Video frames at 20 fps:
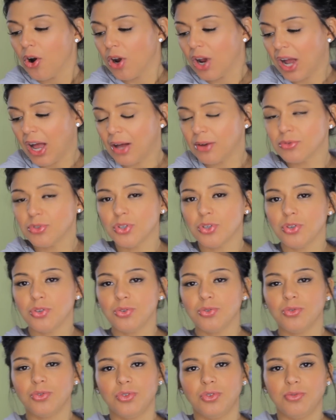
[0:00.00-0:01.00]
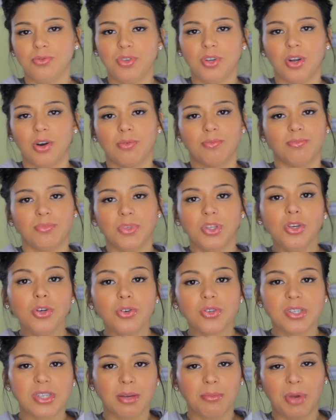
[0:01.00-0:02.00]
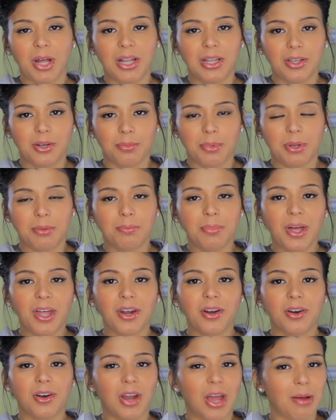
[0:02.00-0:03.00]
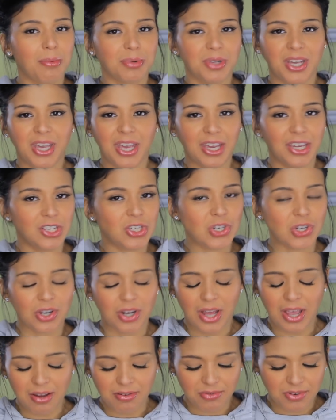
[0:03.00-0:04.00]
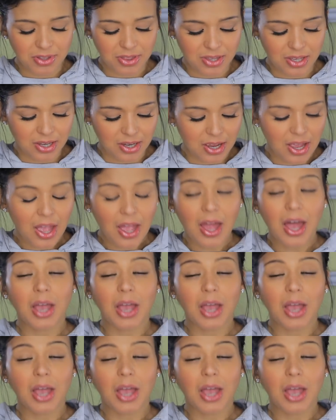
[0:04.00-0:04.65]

or how to, you know, use them a little bit better, application, everything.